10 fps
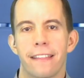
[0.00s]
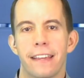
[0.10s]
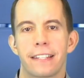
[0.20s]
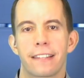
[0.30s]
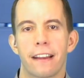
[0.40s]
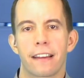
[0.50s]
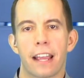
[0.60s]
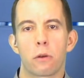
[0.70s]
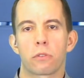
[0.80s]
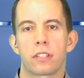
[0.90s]
this
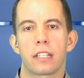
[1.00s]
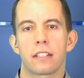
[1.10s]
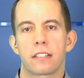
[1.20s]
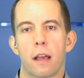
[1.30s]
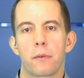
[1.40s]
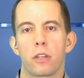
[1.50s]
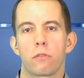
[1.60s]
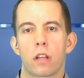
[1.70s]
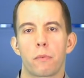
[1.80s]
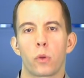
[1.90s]
Sunday was the
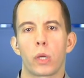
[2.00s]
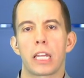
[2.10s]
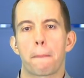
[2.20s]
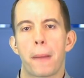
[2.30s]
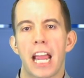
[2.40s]
WWE